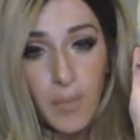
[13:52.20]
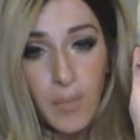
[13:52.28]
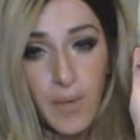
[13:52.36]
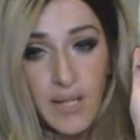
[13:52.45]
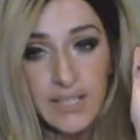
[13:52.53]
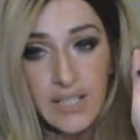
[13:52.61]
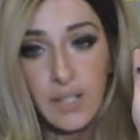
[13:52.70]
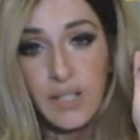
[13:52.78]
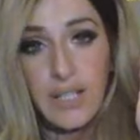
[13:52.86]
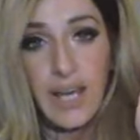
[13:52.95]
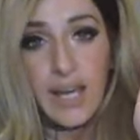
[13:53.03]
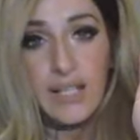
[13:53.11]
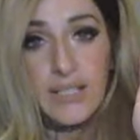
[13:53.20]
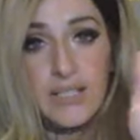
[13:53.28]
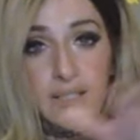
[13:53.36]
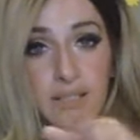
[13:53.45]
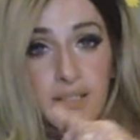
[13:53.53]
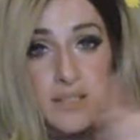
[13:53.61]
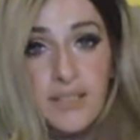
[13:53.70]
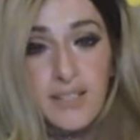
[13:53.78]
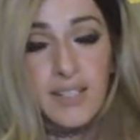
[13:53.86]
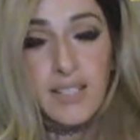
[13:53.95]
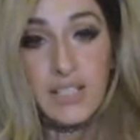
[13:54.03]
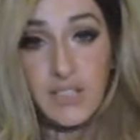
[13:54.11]
until the case
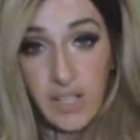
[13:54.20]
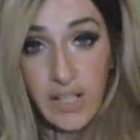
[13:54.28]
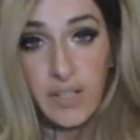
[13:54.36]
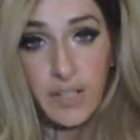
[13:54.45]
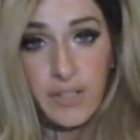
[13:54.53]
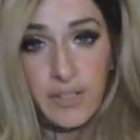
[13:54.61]
is cleared.